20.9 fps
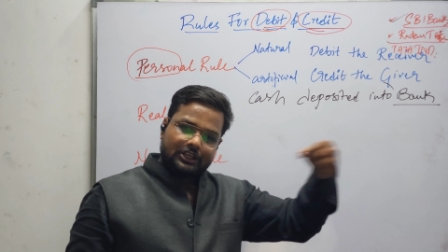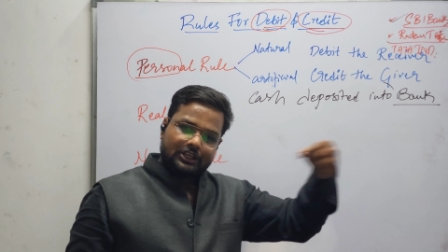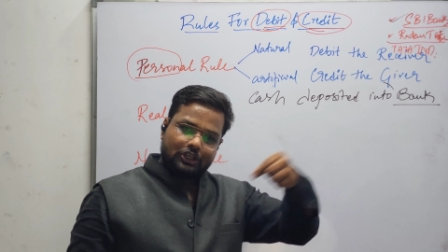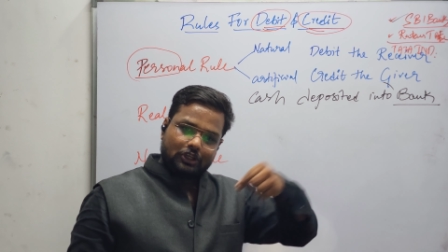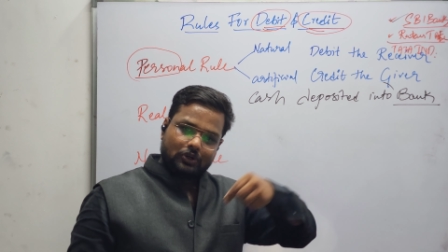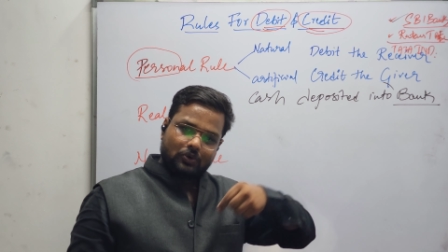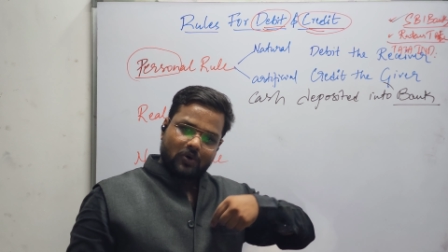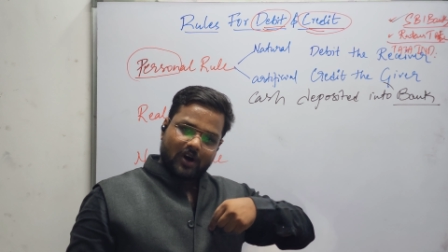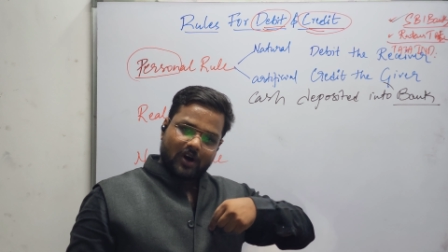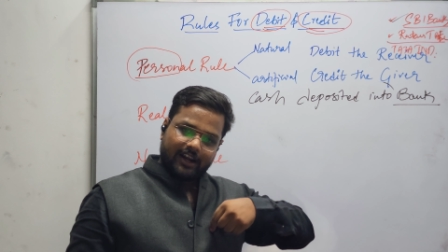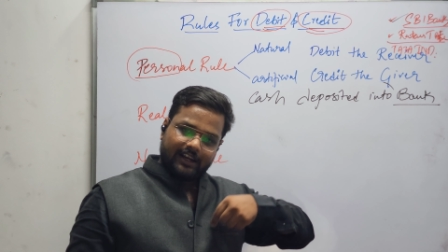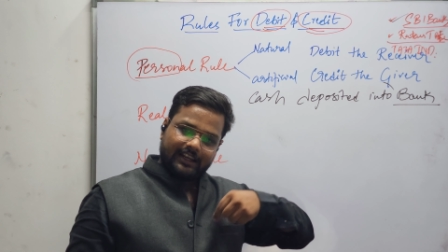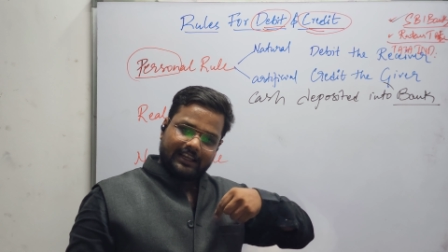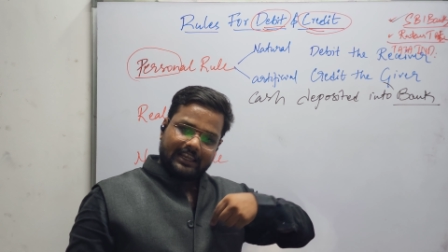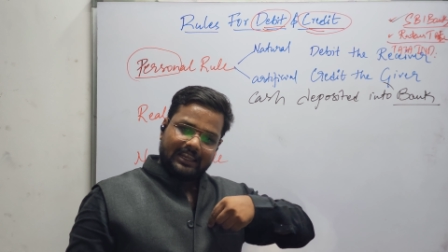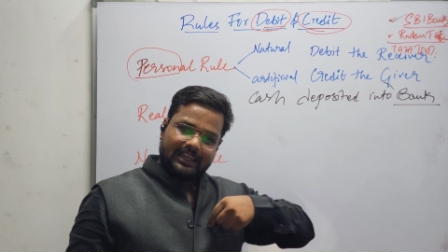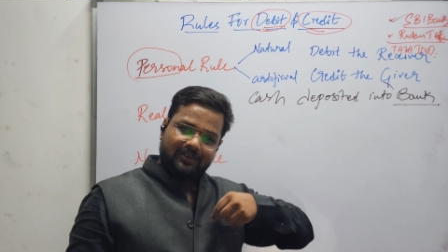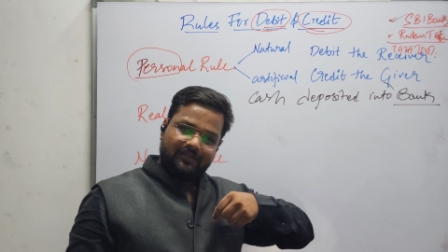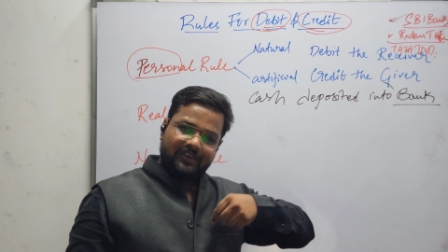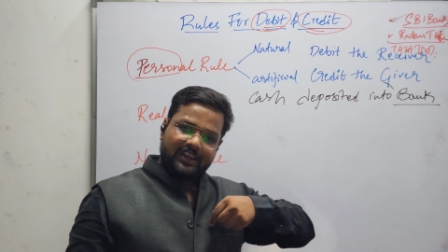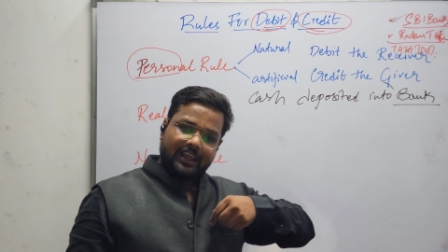You are
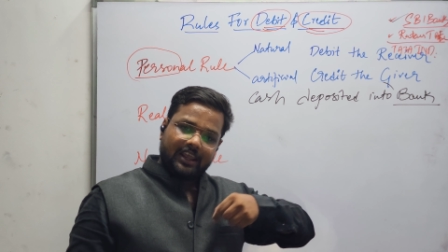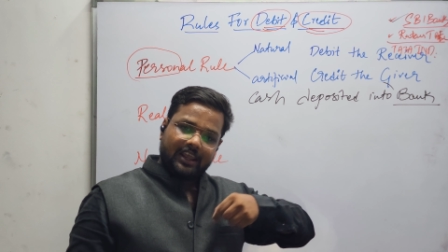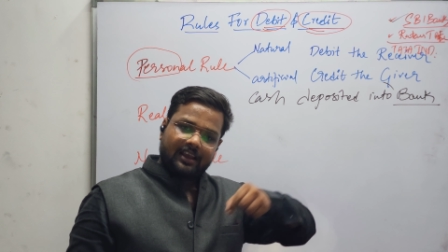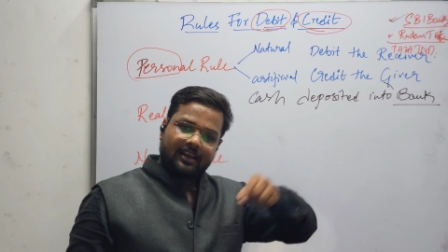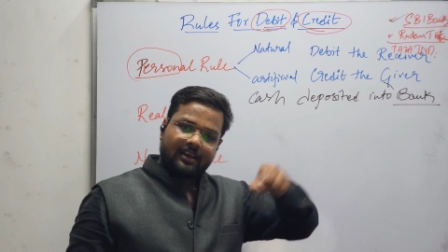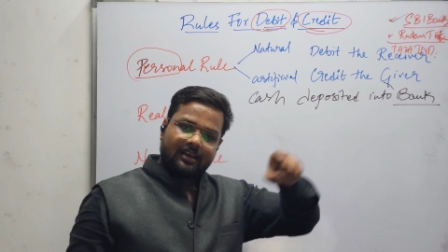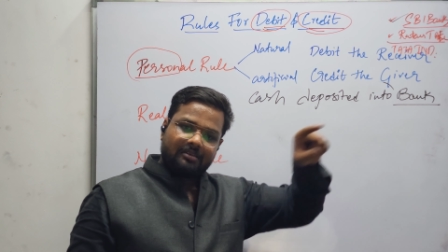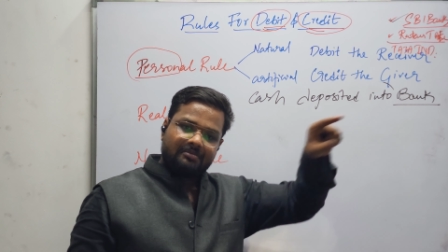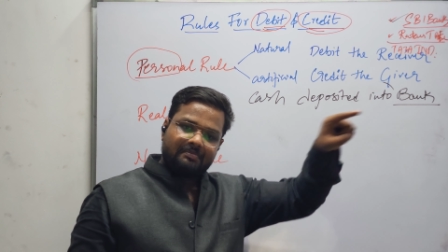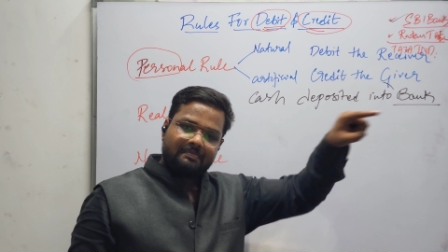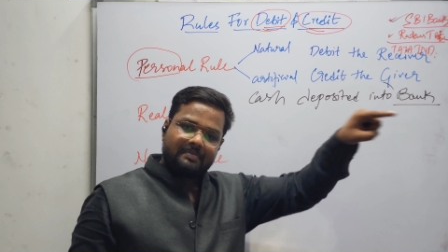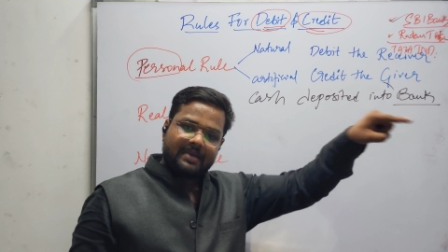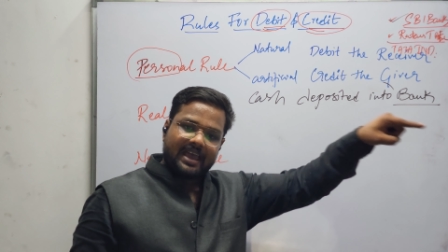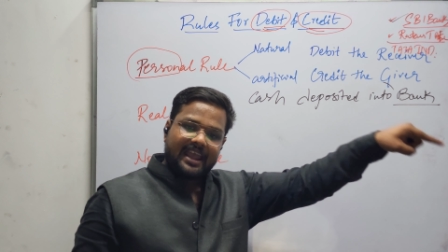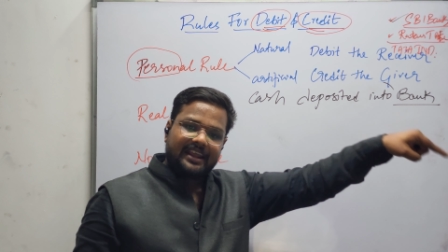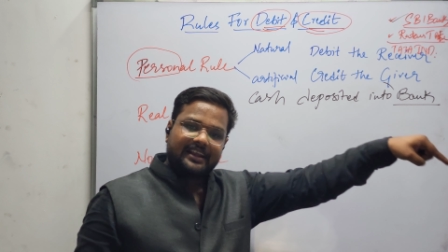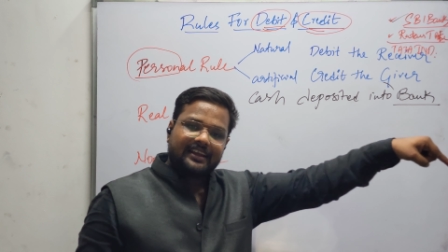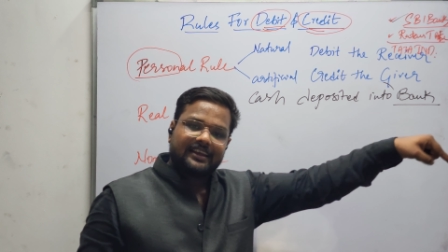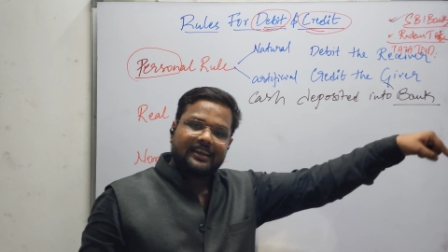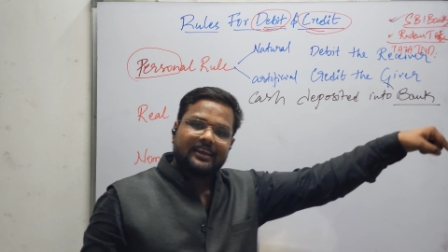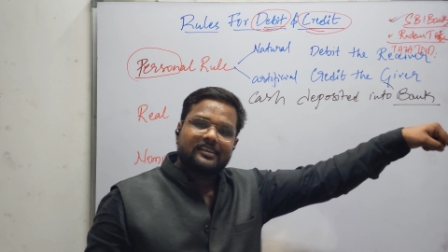giving,
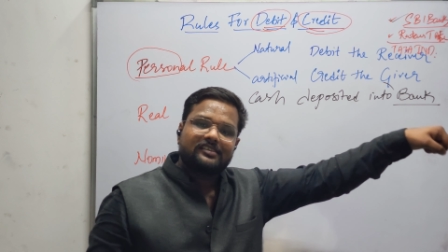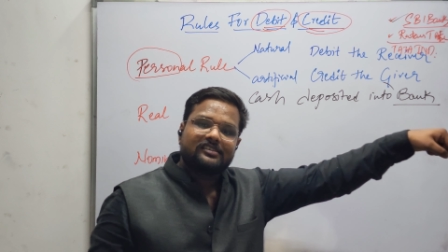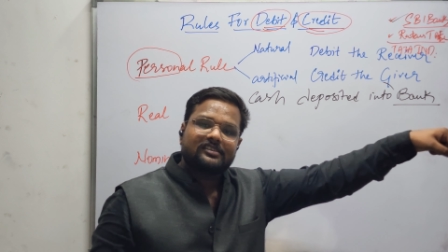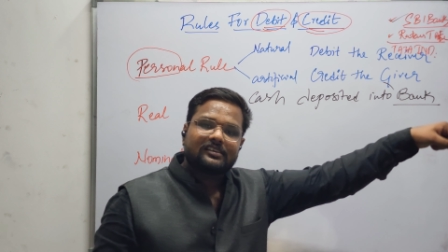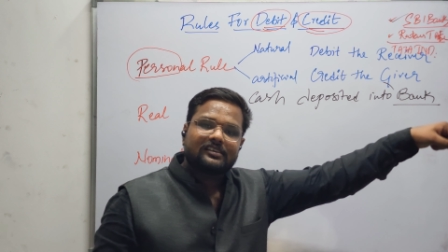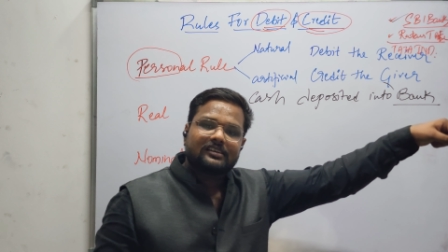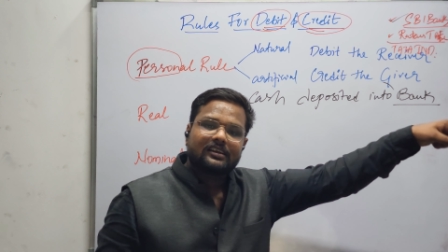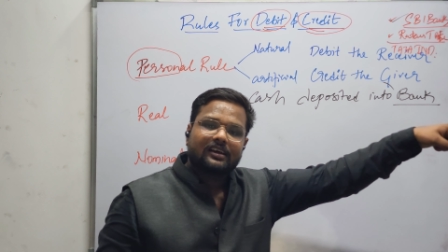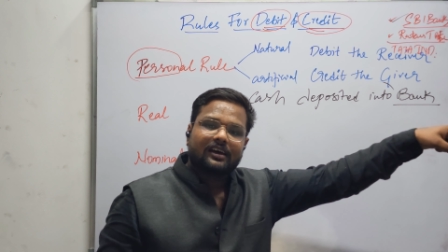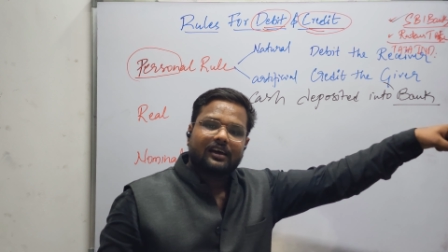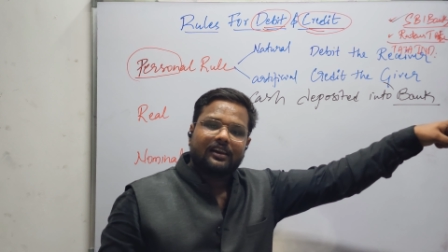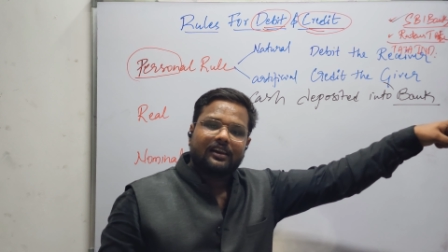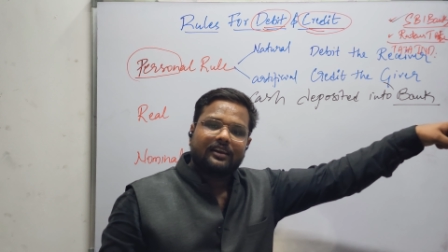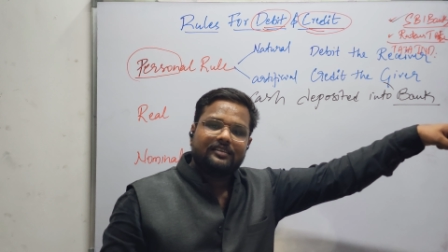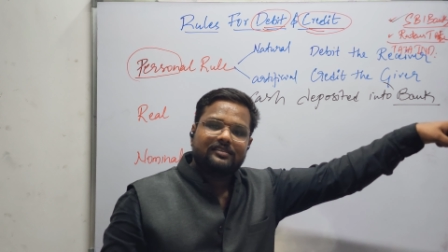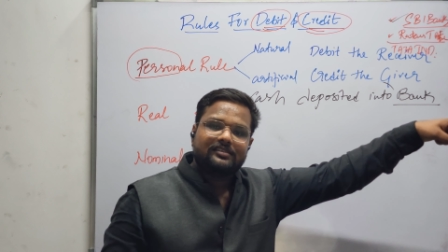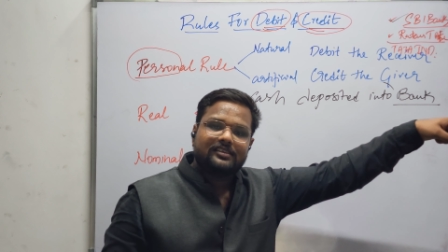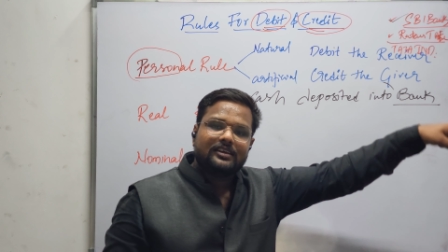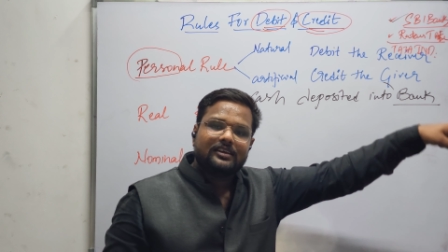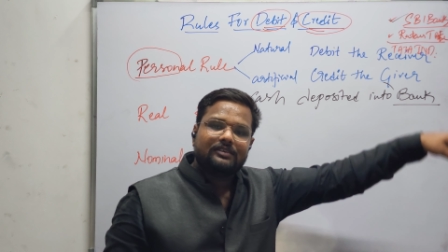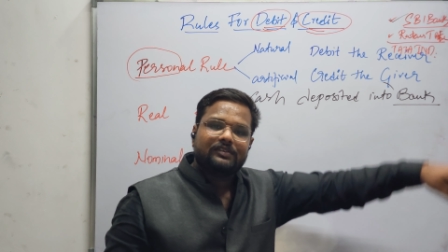bank is
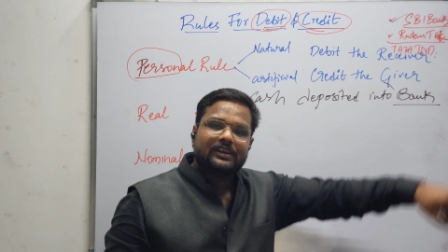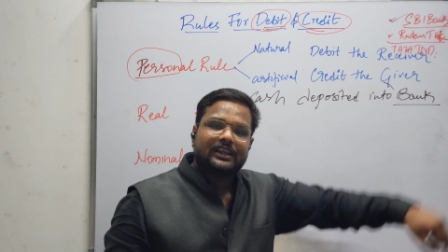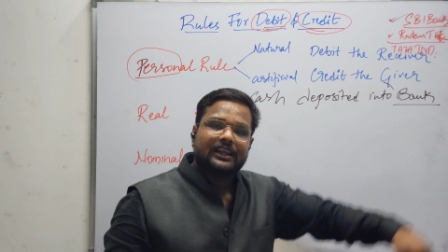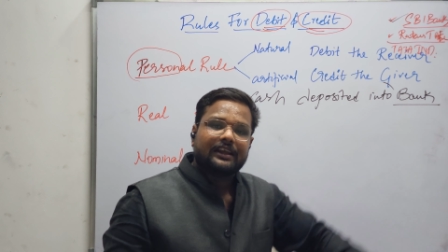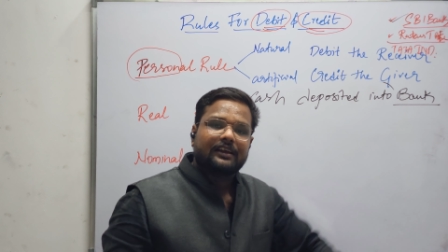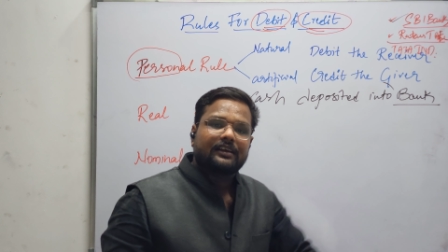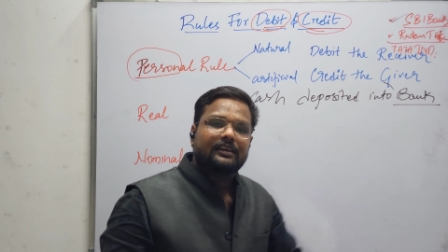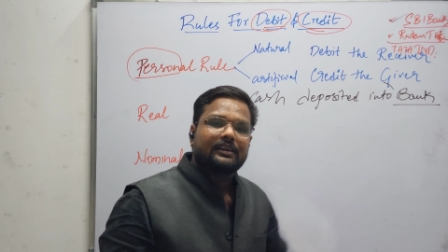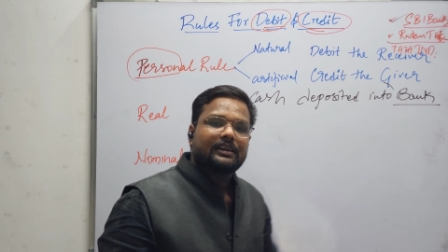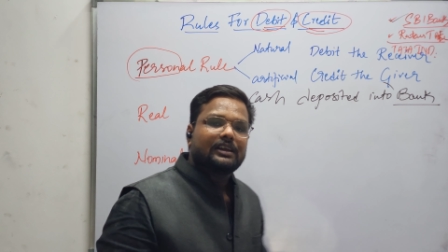receiving.